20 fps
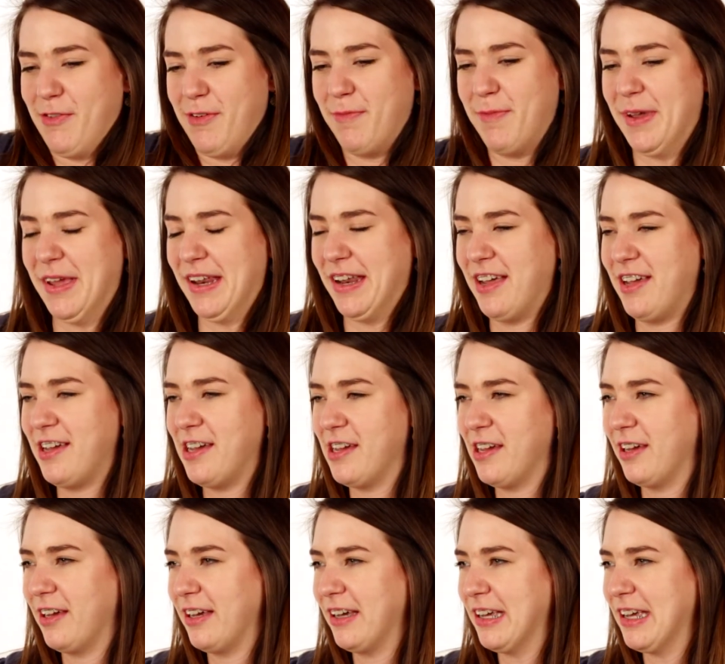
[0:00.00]
we've been
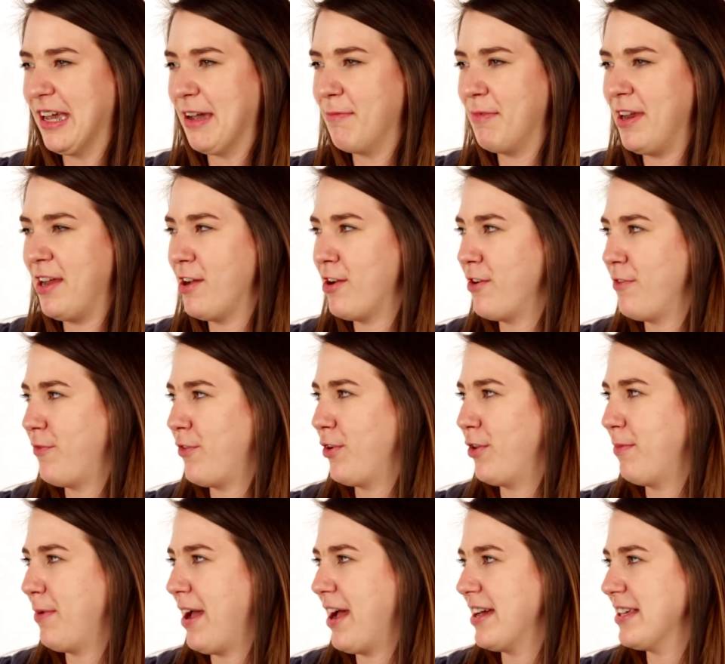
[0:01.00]
coming here for
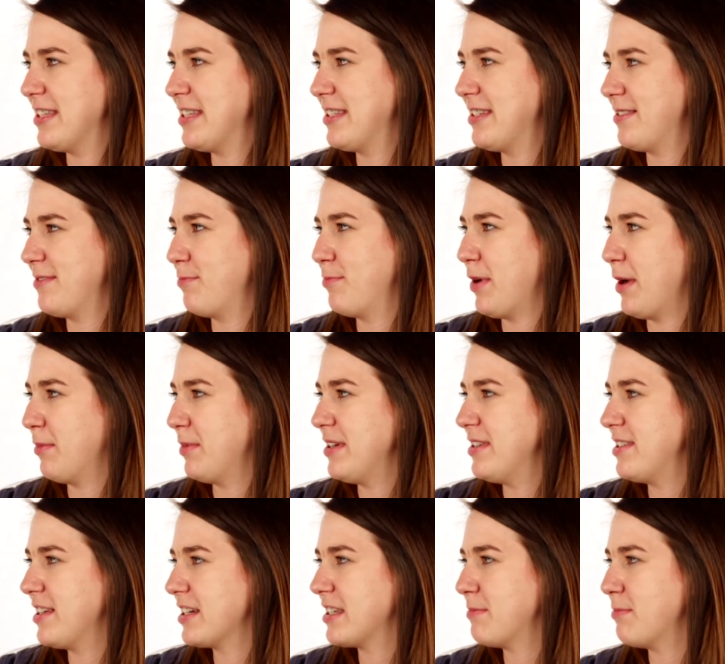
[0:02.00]
the past probably
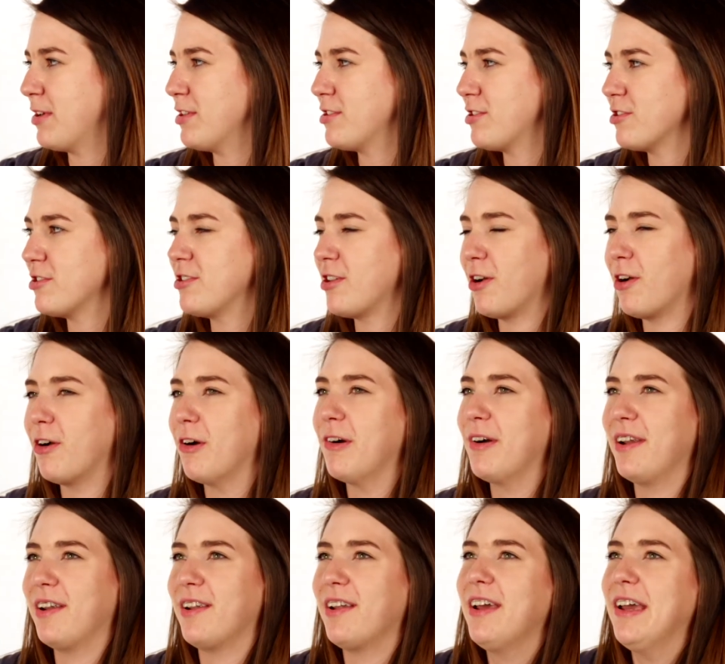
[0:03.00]
6 months or so,
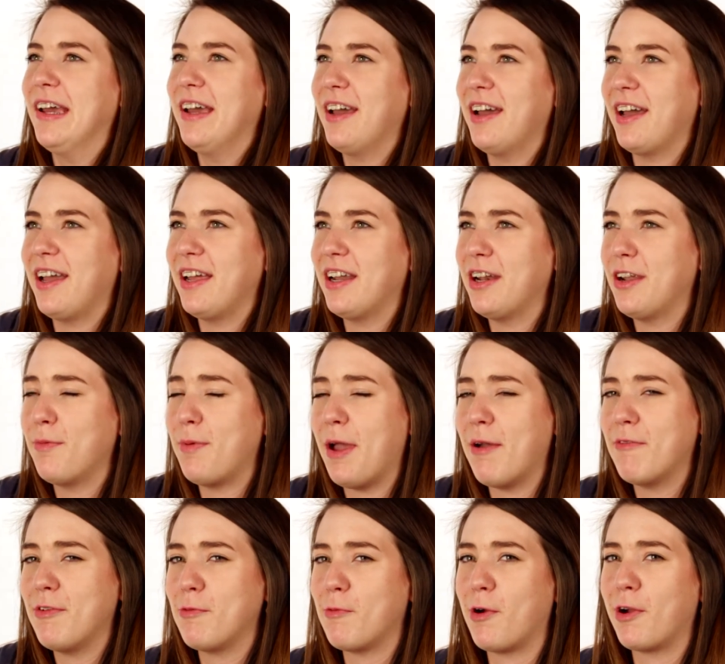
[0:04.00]
and I ended up
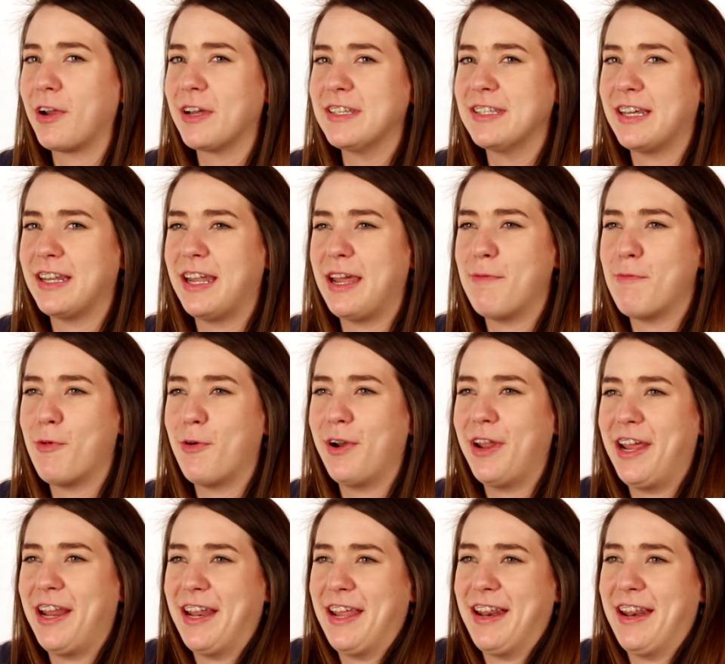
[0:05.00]
having to work a Sunday
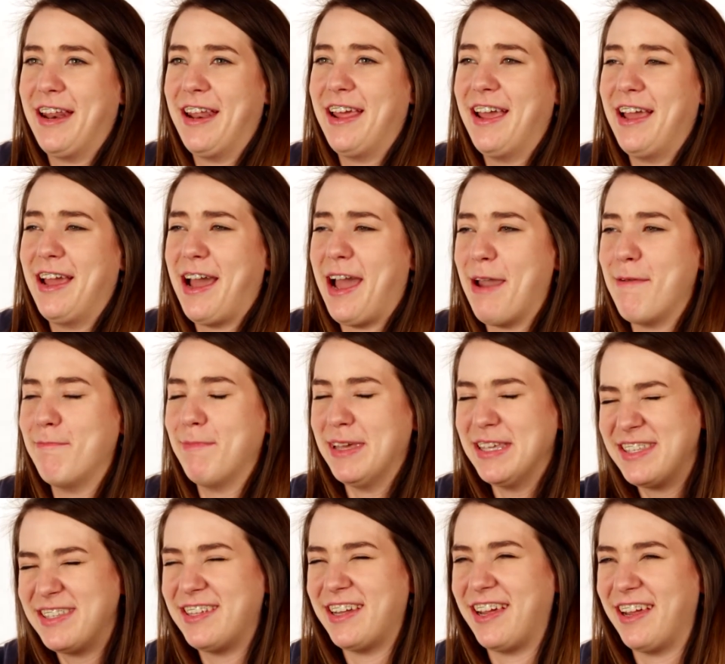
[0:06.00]
morning, and I
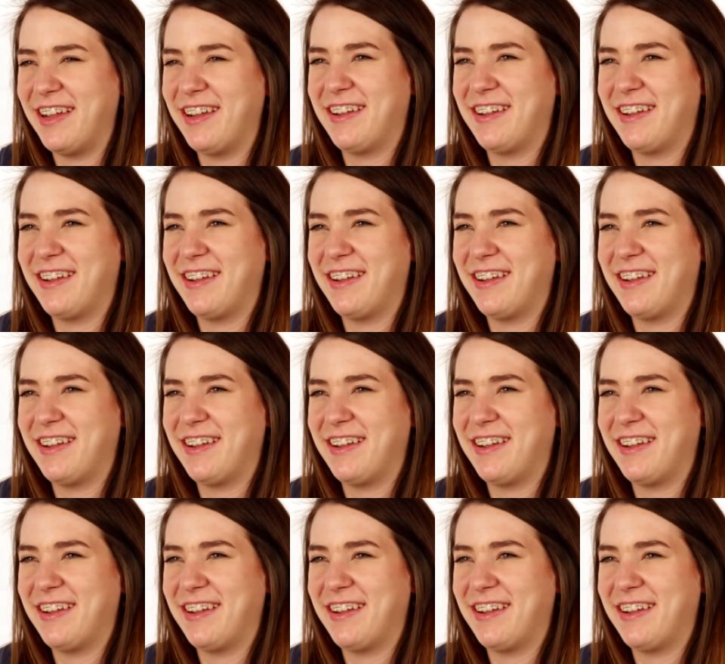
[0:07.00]
missed it.